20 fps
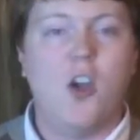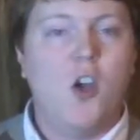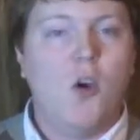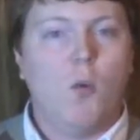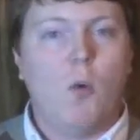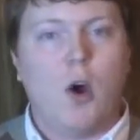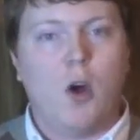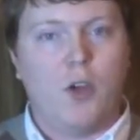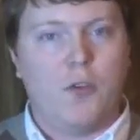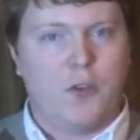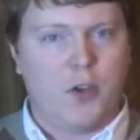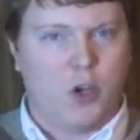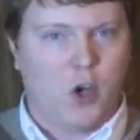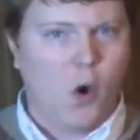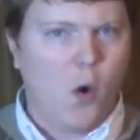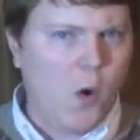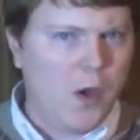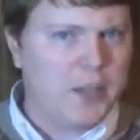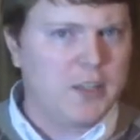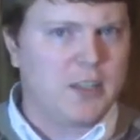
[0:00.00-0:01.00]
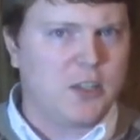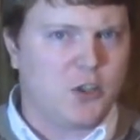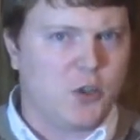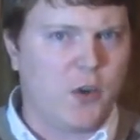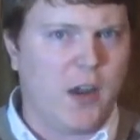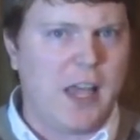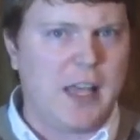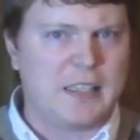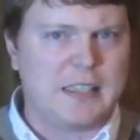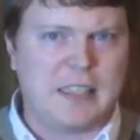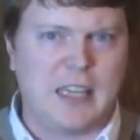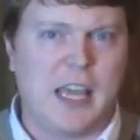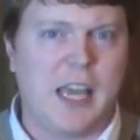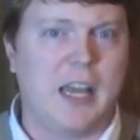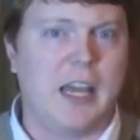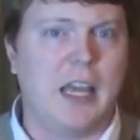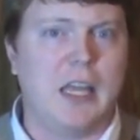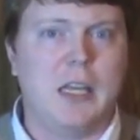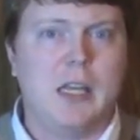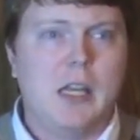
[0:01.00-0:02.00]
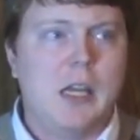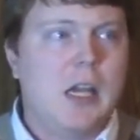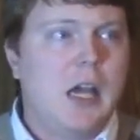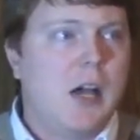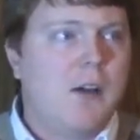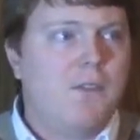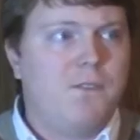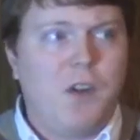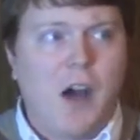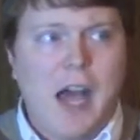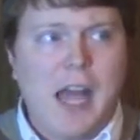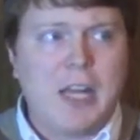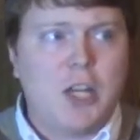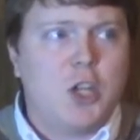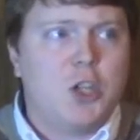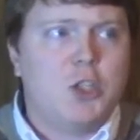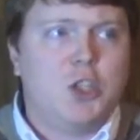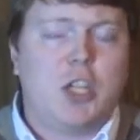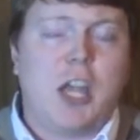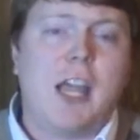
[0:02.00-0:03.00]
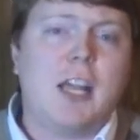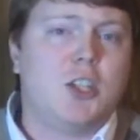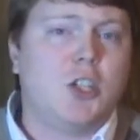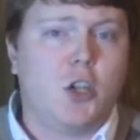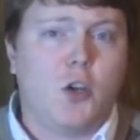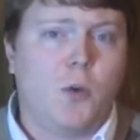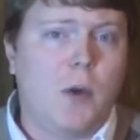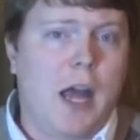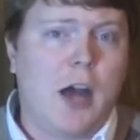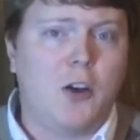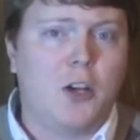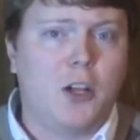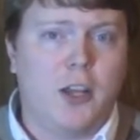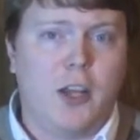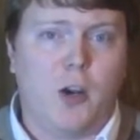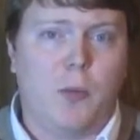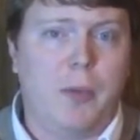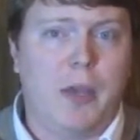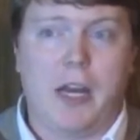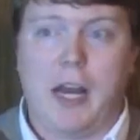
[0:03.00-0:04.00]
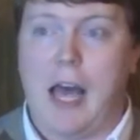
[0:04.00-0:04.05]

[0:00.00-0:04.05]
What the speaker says: Well, if you're going to translate it, fine, change it around a little bit.